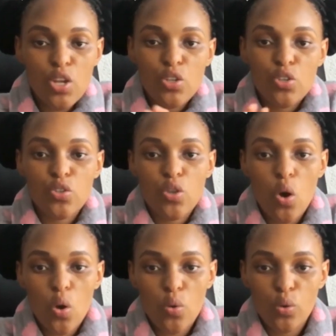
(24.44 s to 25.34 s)

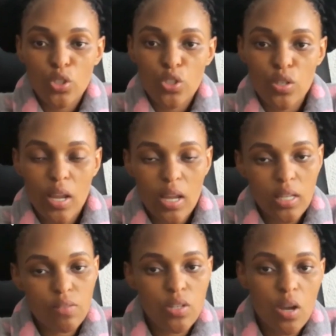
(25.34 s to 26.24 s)
So
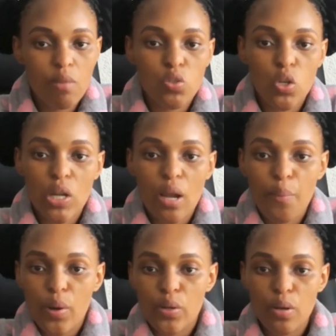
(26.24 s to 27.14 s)
today's video, I'm talking
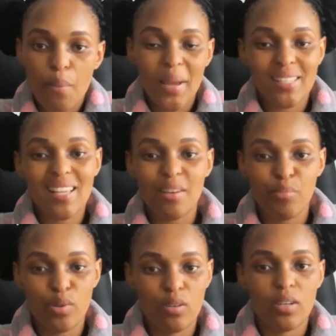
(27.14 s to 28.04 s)
about my
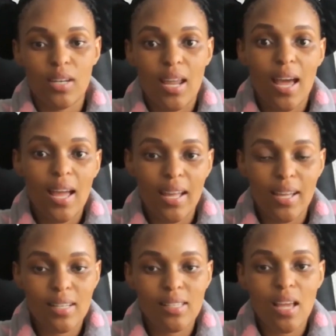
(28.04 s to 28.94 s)
sunburn. I
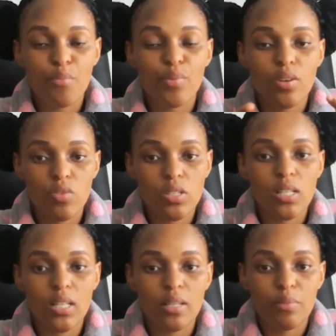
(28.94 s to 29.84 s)
had a sunburn
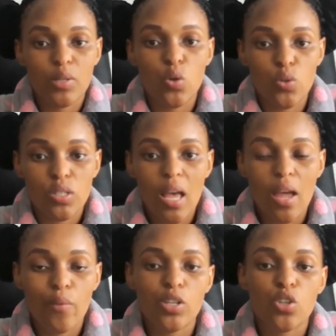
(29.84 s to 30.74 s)
recently because
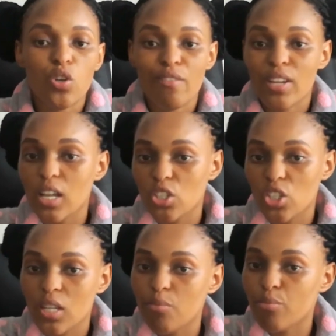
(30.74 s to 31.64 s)
I went on a
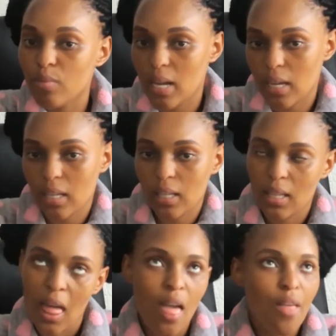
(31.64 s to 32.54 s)
vacation in Mpumalanga.
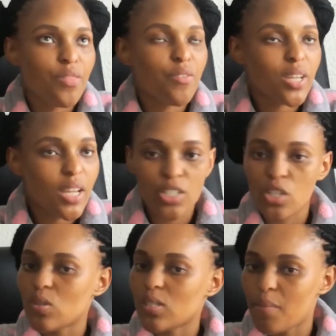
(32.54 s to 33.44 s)
The
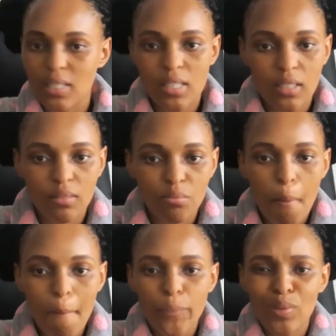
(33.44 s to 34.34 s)
vacation was amazing.
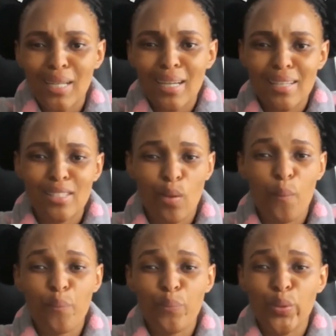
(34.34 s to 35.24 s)
Mpumalanga is
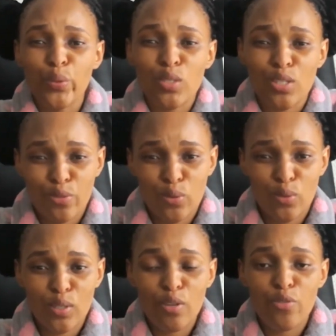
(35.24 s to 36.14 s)
beautiful.
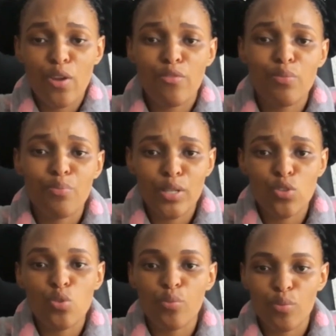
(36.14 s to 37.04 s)
If you haven't been
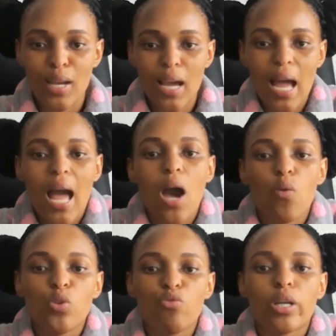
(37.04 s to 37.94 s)
to Mpumalanga, I
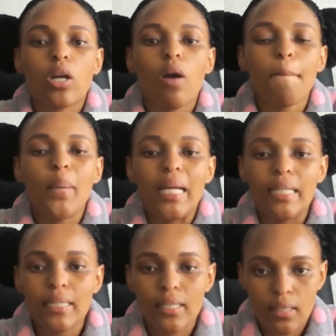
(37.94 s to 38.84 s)
would
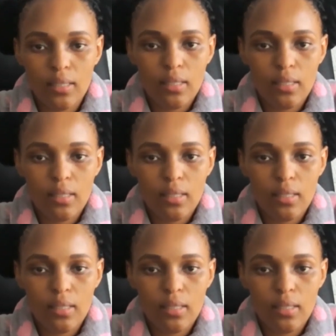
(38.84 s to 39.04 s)
recommend